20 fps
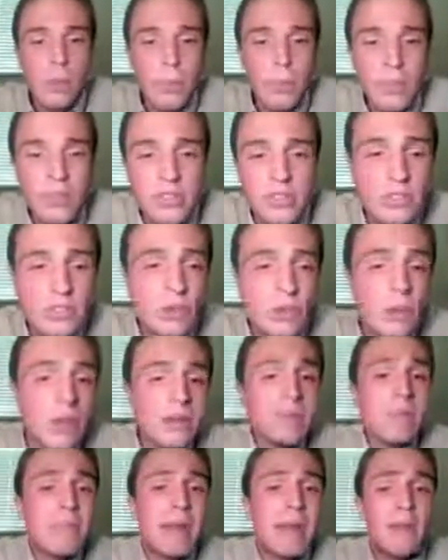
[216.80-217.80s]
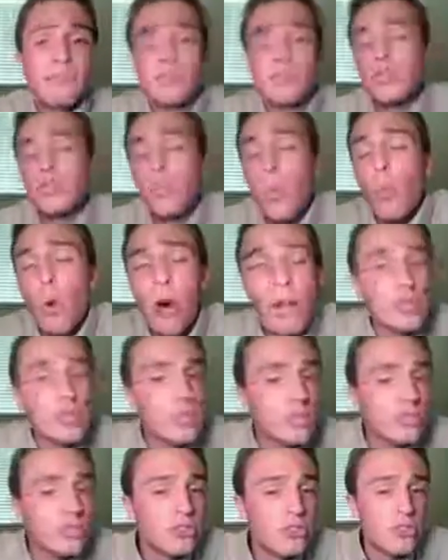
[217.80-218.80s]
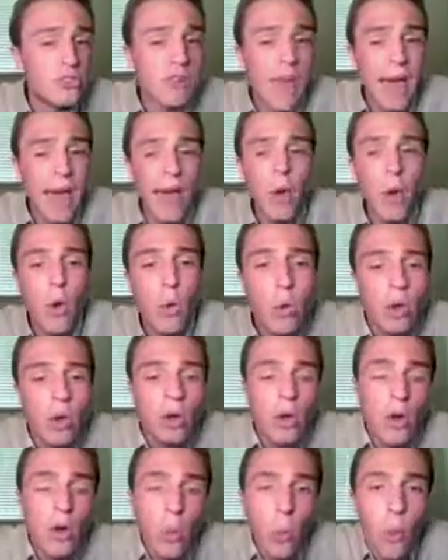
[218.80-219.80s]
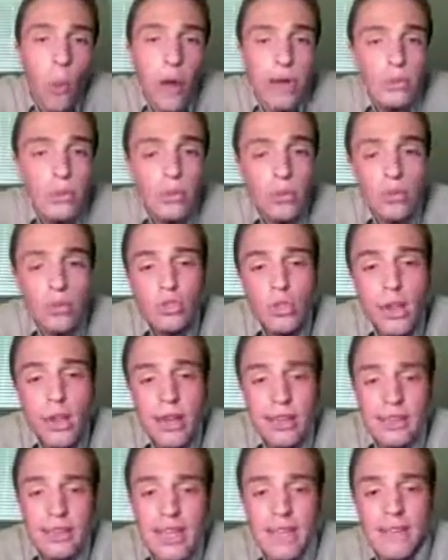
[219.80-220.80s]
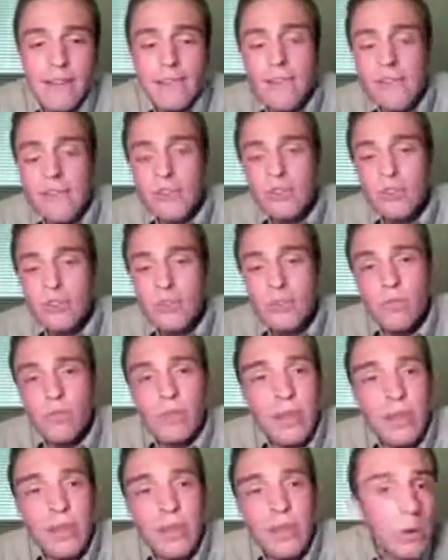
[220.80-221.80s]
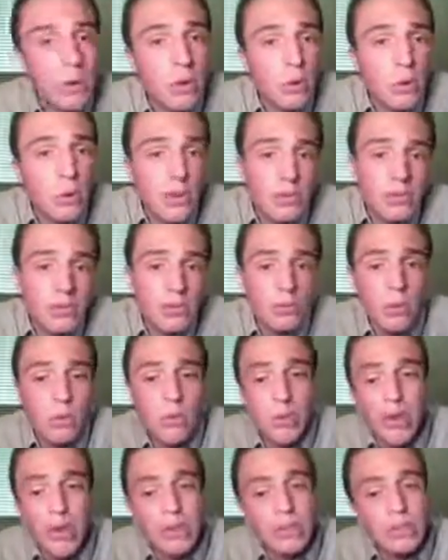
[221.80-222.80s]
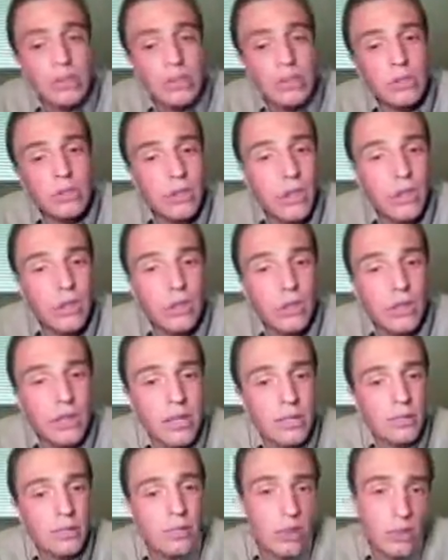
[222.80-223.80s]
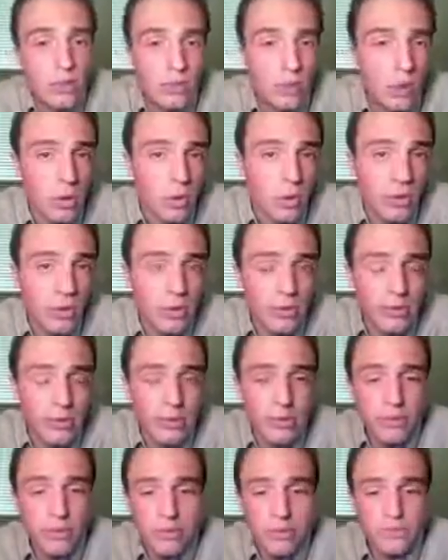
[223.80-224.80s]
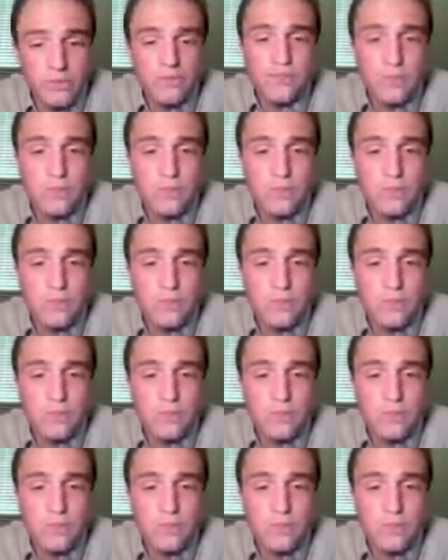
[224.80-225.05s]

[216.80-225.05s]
But this is a great imbalance to watch and to see how white is going to try to take advantage of the light square weaknesses, while black is going to try to look at his dark square weaknesses.